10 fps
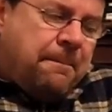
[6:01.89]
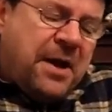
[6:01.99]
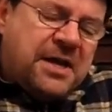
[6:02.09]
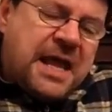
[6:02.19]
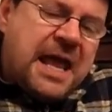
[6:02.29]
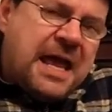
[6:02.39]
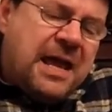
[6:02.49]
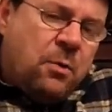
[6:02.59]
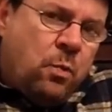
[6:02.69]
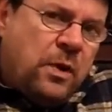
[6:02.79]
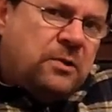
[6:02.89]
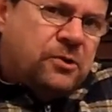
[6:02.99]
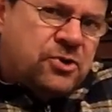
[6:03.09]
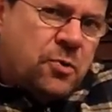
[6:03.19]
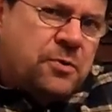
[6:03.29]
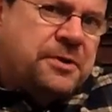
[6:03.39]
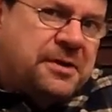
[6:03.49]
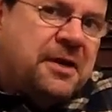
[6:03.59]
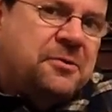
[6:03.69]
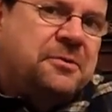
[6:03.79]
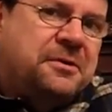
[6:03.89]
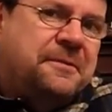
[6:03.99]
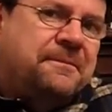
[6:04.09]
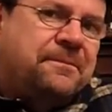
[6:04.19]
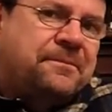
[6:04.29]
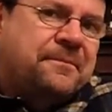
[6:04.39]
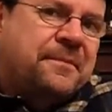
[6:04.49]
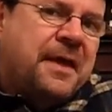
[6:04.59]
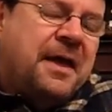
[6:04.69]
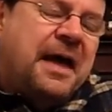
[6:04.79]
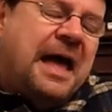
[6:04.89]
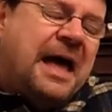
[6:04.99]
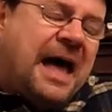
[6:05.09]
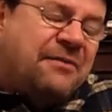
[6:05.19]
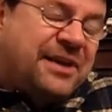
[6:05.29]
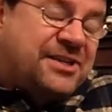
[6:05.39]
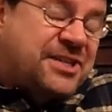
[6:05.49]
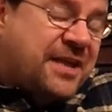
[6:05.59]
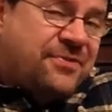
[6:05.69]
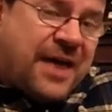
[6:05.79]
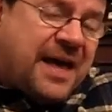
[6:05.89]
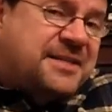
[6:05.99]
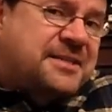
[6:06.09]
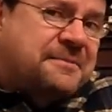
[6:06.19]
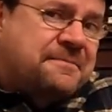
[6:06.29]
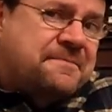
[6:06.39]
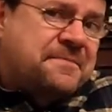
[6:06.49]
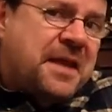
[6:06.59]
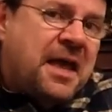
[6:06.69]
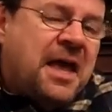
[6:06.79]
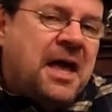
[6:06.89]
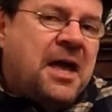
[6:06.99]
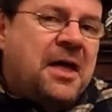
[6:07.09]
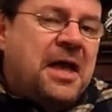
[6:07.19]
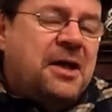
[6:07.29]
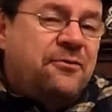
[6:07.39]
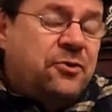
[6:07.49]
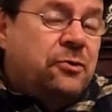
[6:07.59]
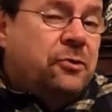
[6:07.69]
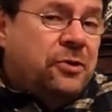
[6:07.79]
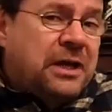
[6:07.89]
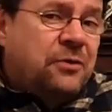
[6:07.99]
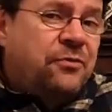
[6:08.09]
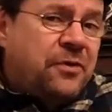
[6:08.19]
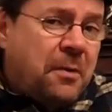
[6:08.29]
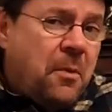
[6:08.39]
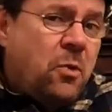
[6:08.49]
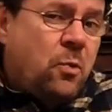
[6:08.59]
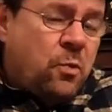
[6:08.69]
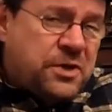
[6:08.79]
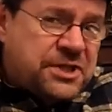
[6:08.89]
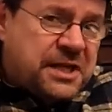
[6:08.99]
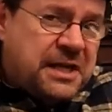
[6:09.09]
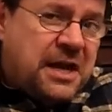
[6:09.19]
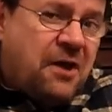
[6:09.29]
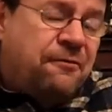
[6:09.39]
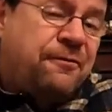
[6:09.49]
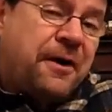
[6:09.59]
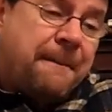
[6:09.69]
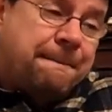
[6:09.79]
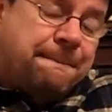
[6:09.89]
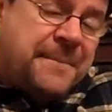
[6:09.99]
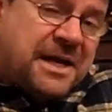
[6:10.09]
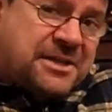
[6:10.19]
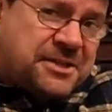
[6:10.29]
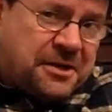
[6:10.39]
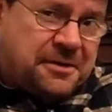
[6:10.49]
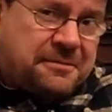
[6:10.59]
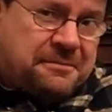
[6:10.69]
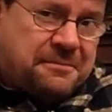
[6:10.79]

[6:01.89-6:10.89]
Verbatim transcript: but it will tone down. Having said that, if you're looking for a malt whisky for a mixer,